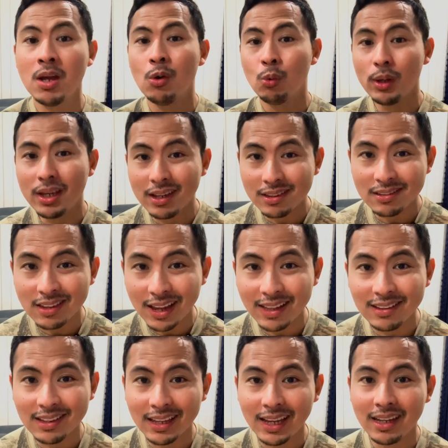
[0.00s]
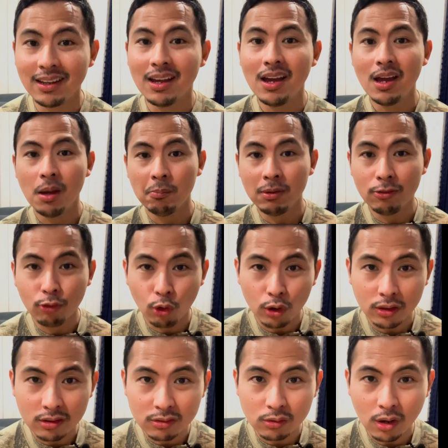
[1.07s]
We hit 10K before
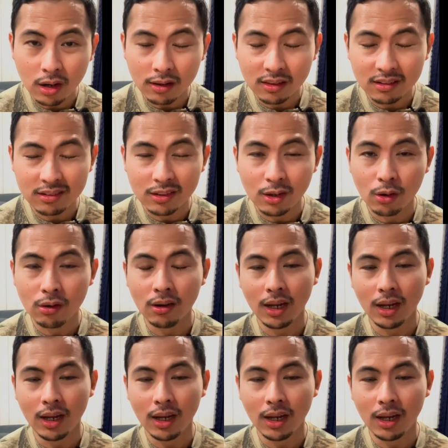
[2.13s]
the start of this year,